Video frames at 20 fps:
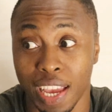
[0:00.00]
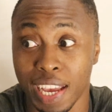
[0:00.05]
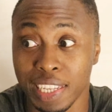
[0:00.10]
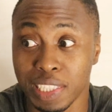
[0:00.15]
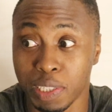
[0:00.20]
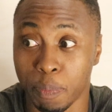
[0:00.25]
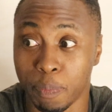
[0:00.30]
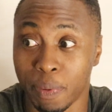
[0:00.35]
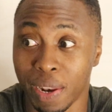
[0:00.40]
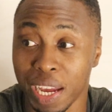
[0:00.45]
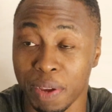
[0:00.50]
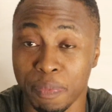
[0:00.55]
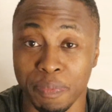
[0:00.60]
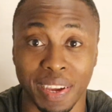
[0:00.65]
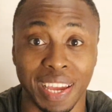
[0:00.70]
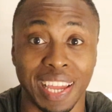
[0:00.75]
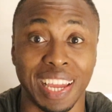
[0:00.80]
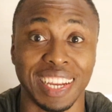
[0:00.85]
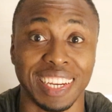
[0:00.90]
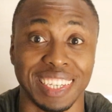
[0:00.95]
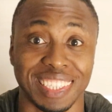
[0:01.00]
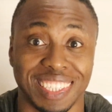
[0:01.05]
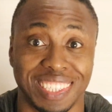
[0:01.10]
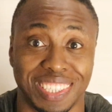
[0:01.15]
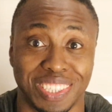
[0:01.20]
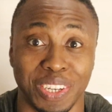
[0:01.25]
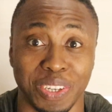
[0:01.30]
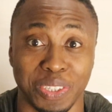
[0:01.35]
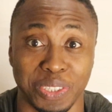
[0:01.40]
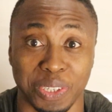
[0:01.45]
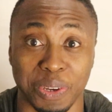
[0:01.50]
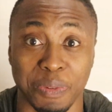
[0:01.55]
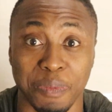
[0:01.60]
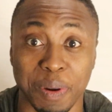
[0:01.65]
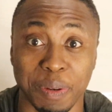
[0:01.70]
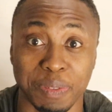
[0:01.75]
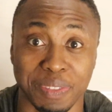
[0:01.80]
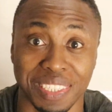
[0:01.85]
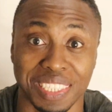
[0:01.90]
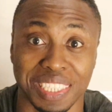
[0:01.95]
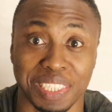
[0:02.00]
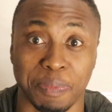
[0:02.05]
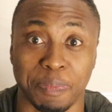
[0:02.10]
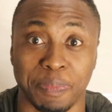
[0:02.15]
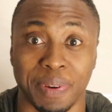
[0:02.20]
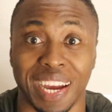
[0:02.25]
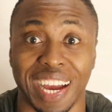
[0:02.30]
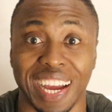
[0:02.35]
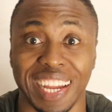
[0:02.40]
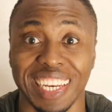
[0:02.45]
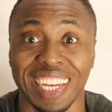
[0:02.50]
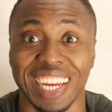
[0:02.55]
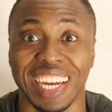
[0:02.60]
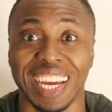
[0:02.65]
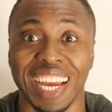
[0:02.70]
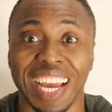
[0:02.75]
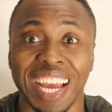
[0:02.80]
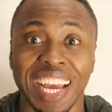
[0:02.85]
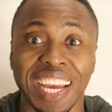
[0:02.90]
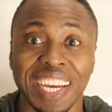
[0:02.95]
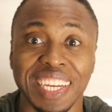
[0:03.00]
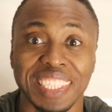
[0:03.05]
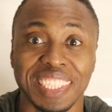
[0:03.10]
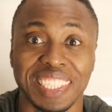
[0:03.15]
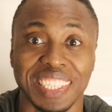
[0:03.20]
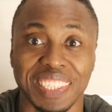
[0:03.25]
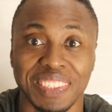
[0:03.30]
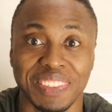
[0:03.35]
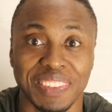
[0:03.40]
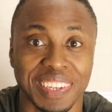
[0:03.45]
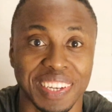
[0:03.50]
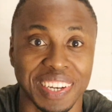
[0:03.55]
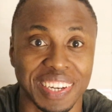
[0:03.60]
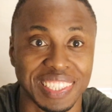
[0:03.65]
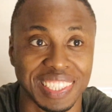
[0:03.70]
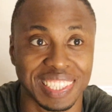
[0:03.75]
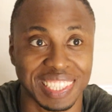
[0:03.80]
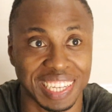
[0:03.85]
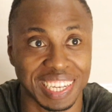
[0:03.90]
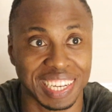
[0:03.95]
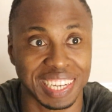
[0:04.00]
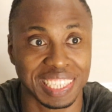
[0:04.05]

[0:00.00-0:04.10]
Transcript: As a black man, should you move to Japan just because